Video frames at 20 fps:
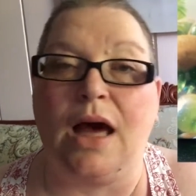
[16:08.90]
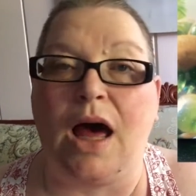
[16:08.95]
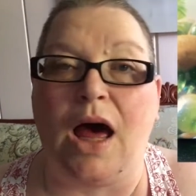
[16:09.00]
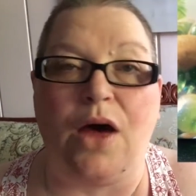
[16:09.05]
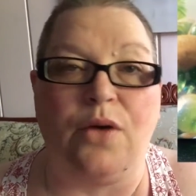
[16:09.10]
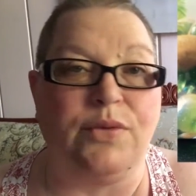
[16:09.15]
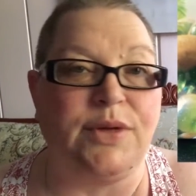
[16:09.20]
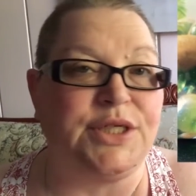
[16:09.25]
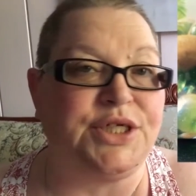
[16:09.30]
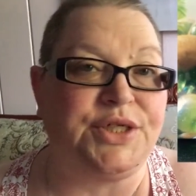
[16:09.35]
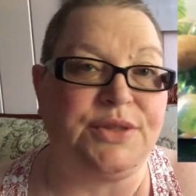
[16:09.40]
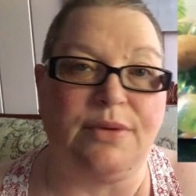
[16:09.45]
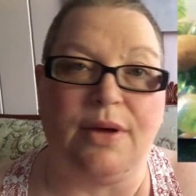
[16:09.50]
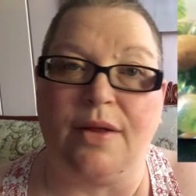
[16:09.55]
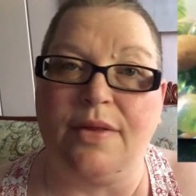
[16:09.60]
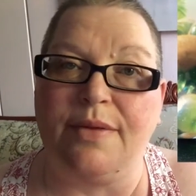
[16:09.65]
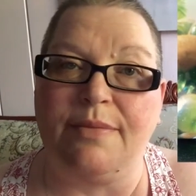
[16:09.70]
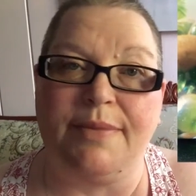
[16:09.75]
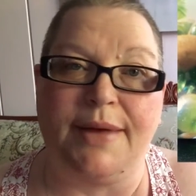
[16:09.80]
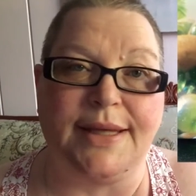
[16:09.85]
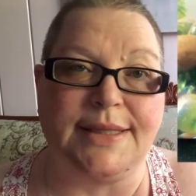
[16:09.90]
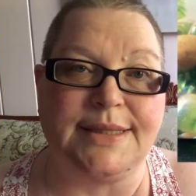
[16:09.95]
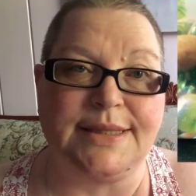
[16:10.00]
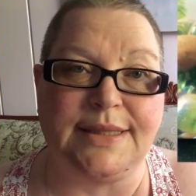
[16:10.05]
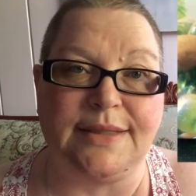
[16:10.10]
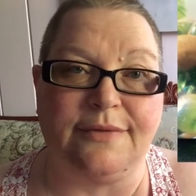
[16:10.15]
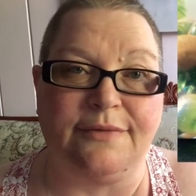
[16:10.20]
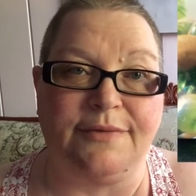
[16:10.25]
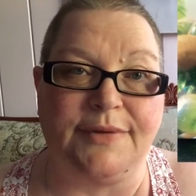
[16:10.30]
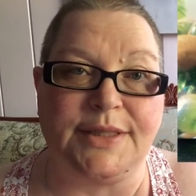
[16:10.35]
I wish you all the
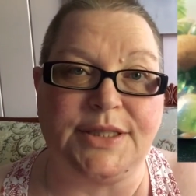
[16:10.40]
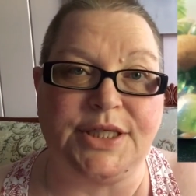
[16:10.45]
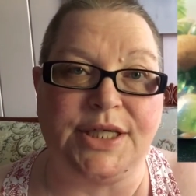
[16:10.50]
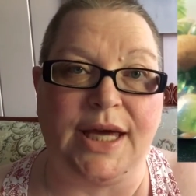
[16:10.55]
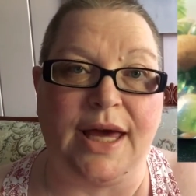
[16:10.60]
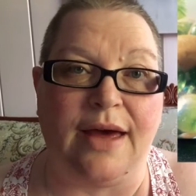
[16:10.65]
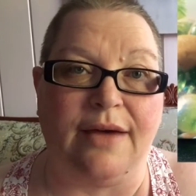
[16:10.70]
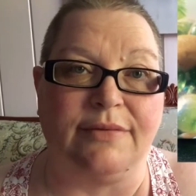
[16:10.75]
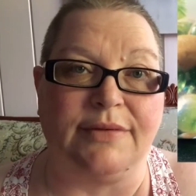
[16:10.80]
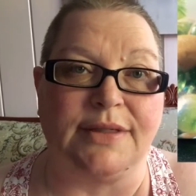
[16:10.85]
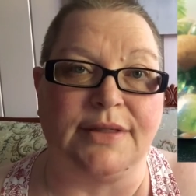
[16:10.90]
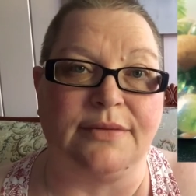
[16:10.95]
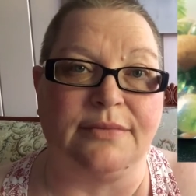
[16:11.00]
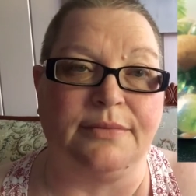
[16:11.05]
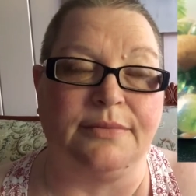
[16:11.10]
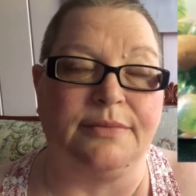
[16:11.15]
best in fishy heaven.